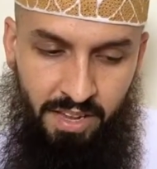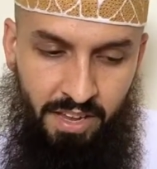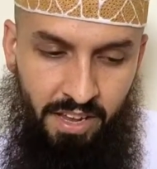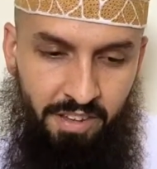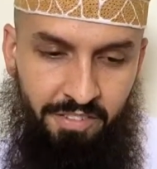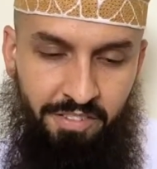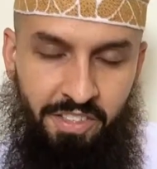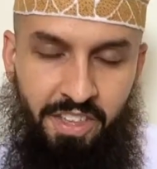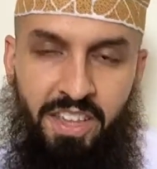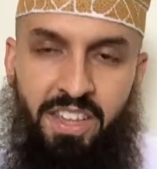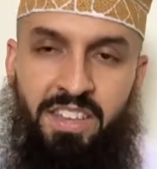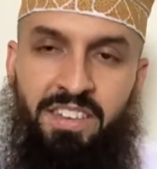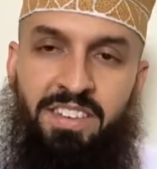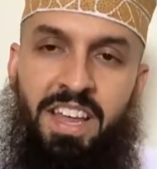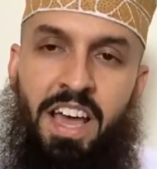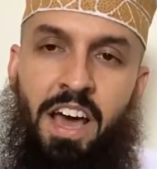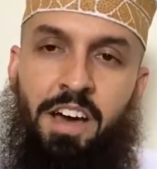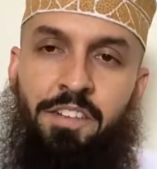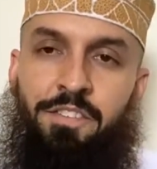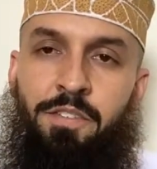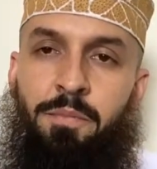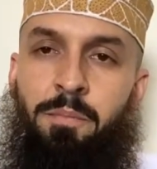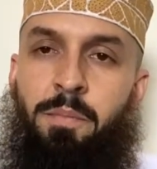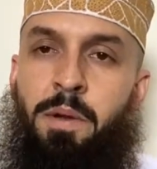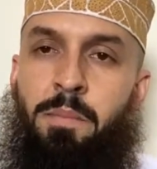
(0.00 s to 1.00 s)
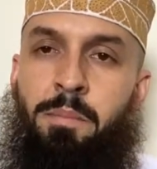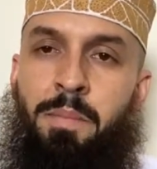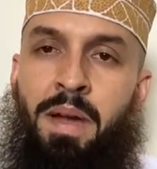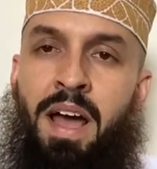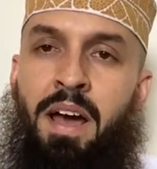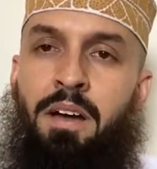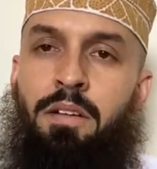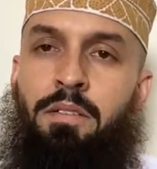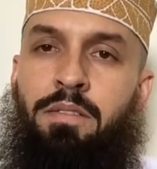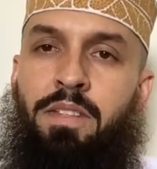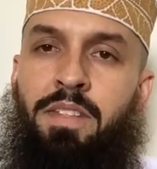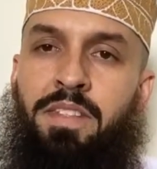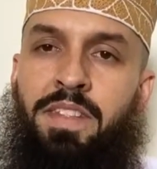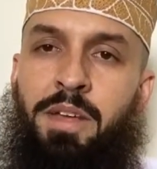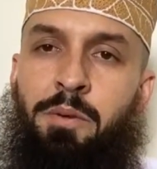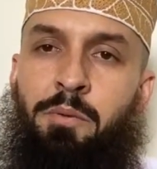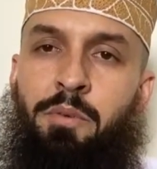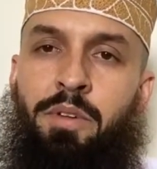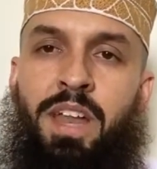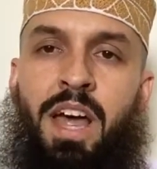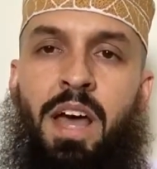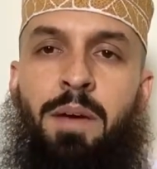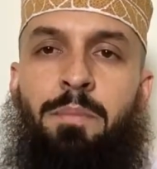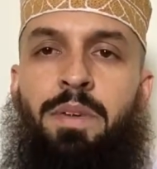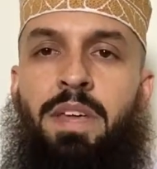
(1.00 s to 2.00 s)
If they get down from their mount, then they
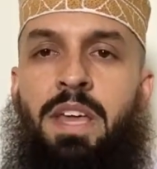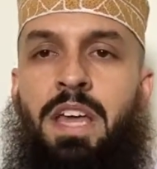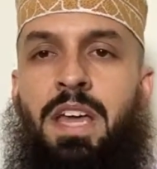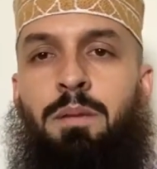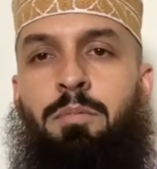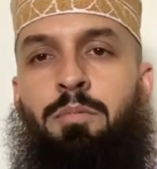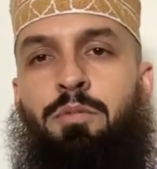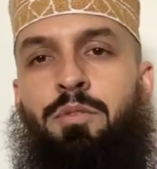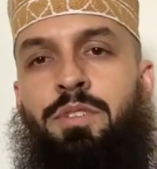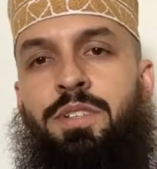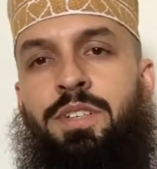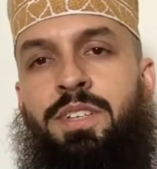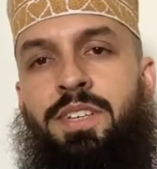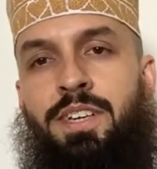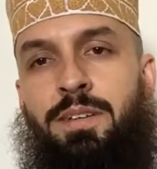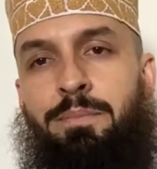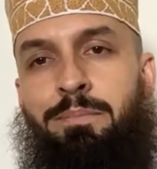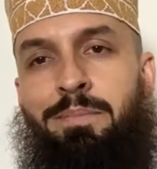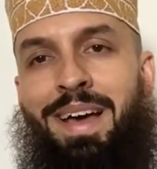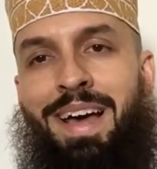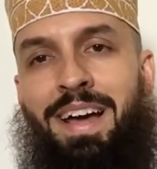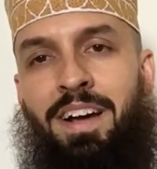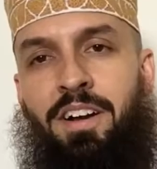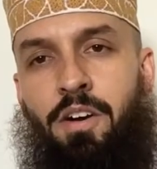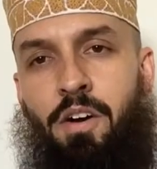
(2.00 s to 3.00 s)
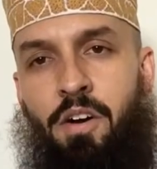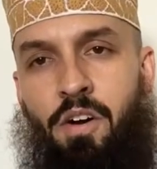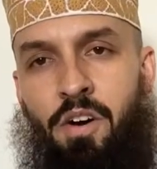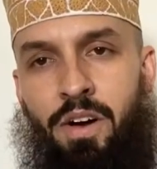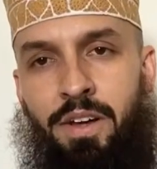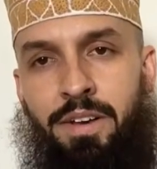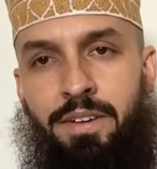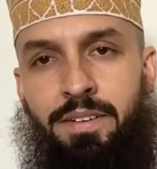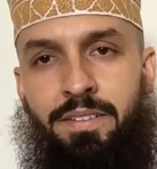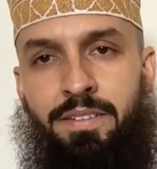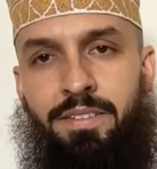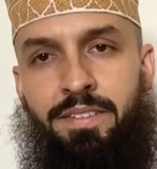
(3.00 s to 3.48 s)
will not be able to get back on.